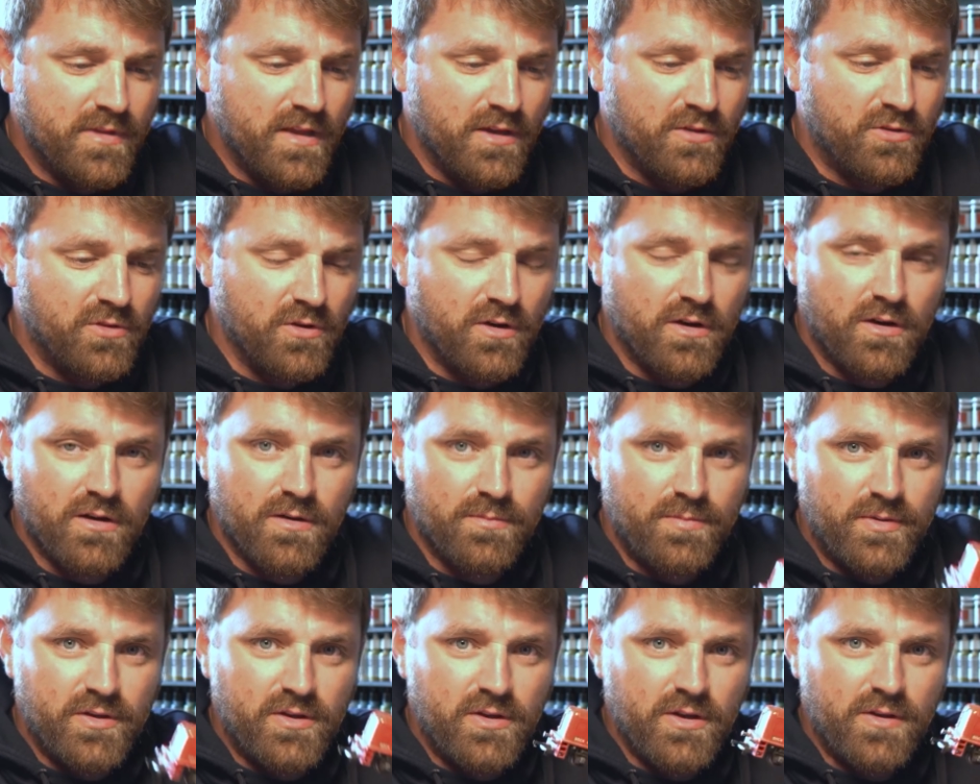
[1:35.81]
I thought,
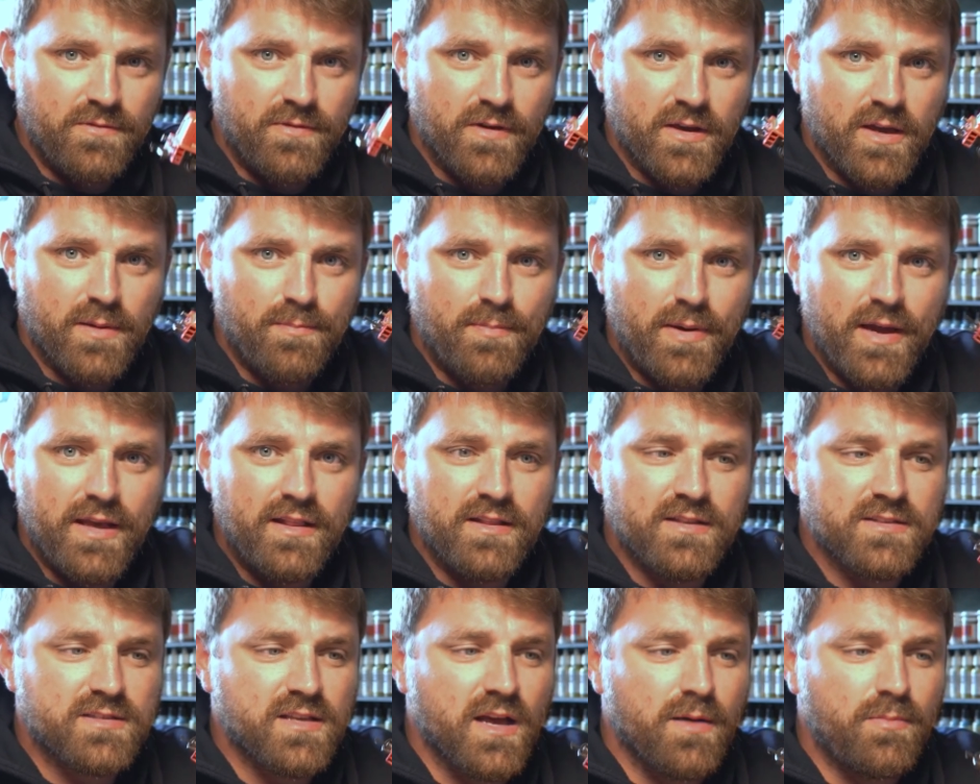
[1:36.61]
it'd be good if I could
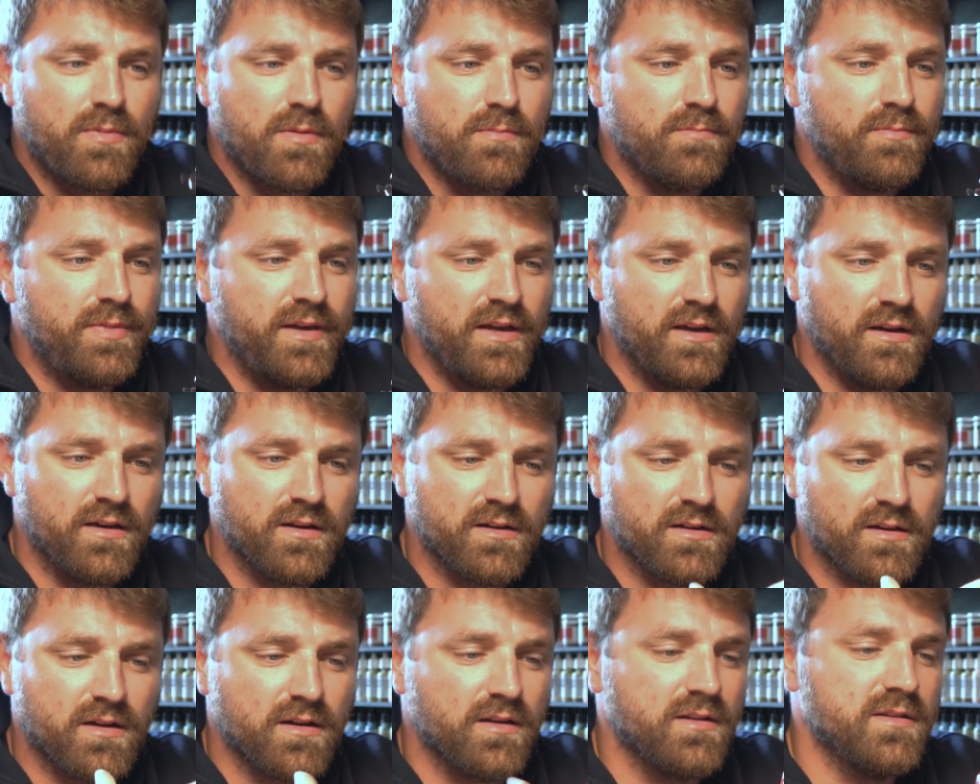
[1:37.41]
paint this up in
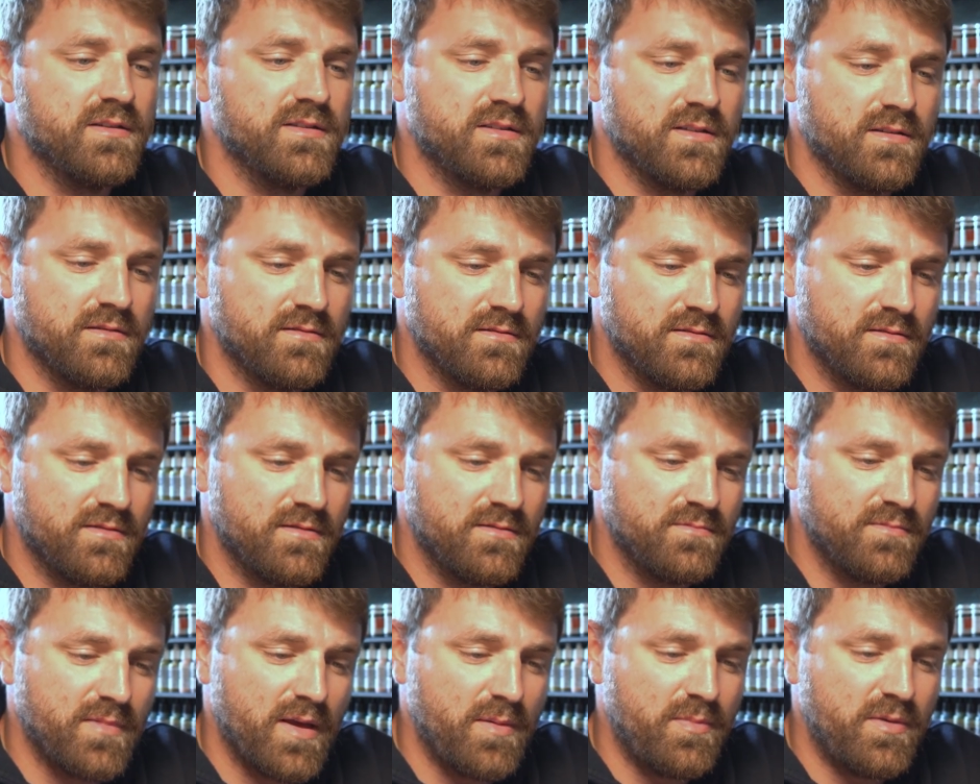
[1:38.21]
BR colours and
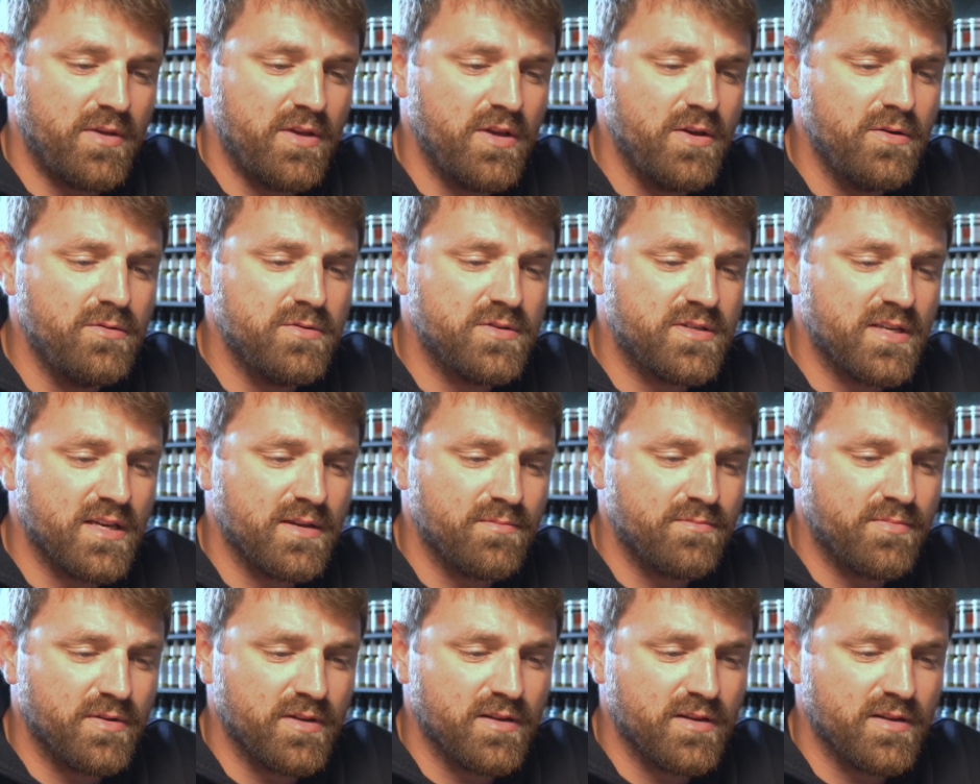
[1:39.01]
maybe use it.